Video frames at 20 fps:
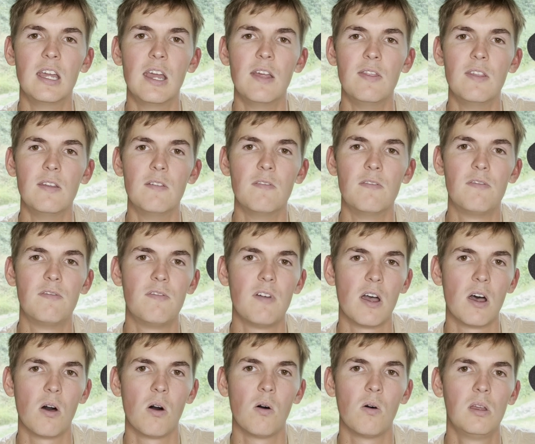and then
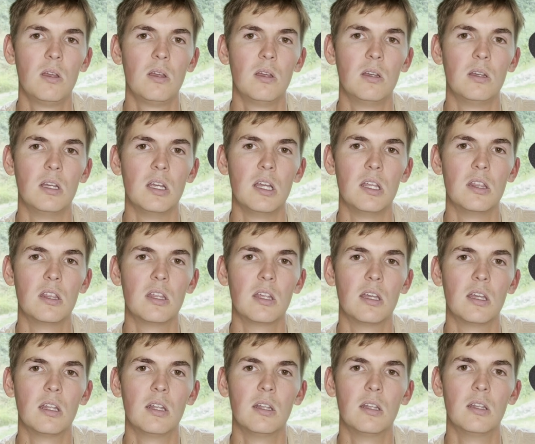fell and
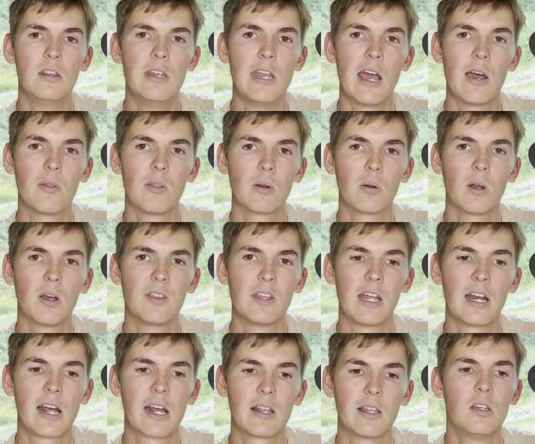then now they're on
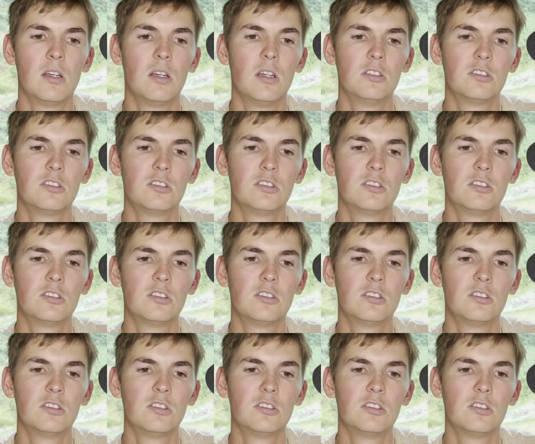that island.